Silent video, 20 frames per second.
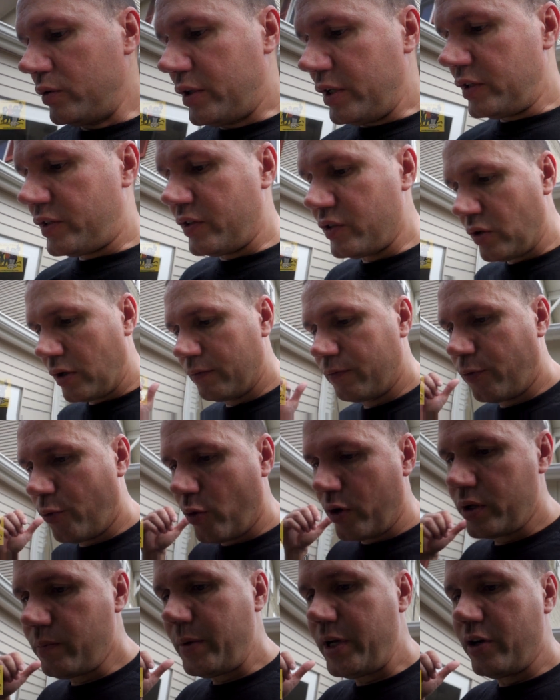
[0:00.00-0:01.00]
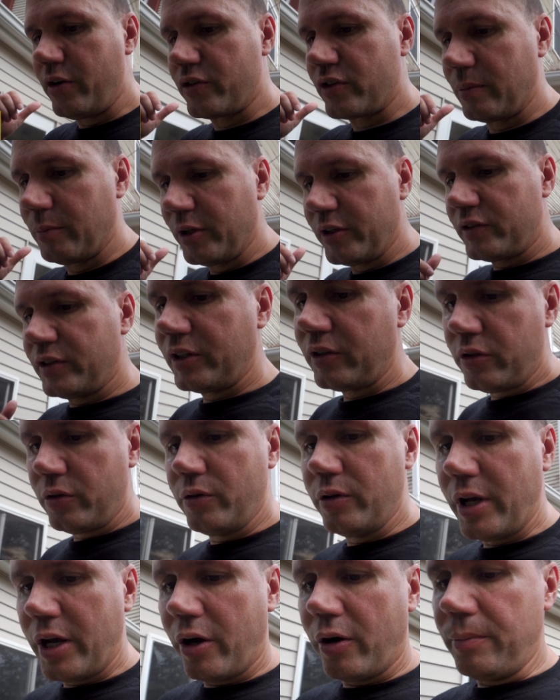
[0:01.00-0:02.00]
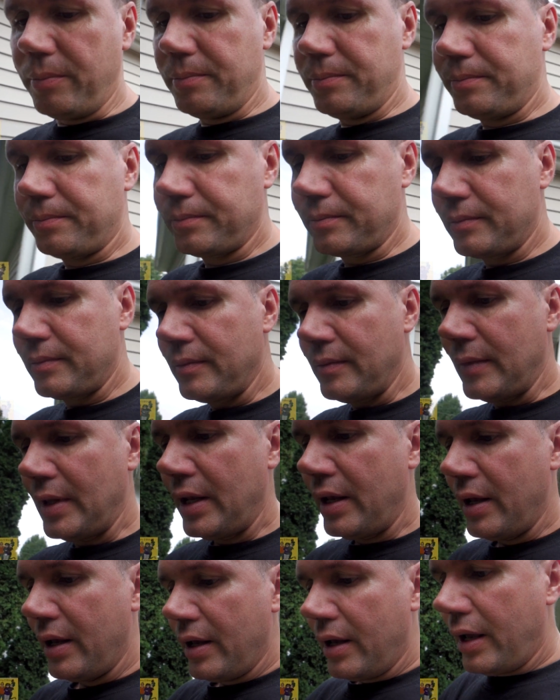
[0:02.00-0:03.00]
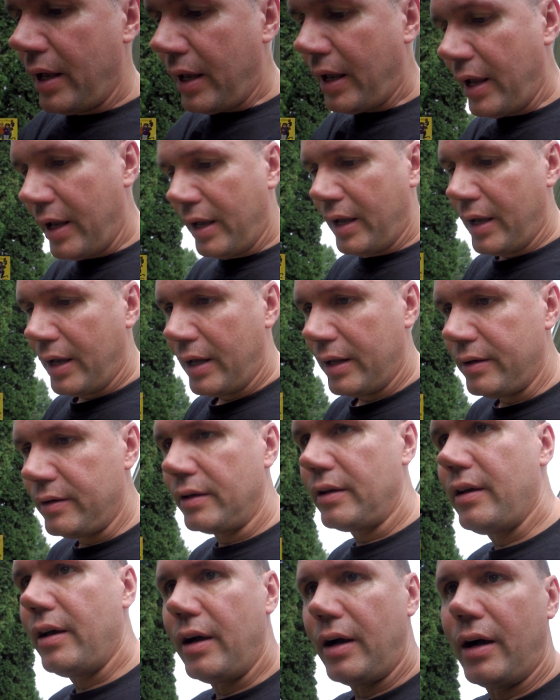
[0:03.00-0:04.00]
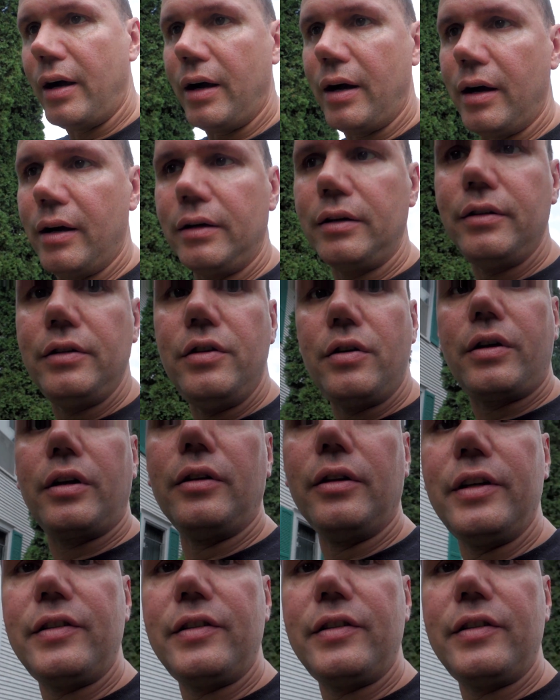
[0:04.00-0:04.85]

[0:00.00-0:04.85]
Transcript: this is on 40 meters I'm listening to now. And you can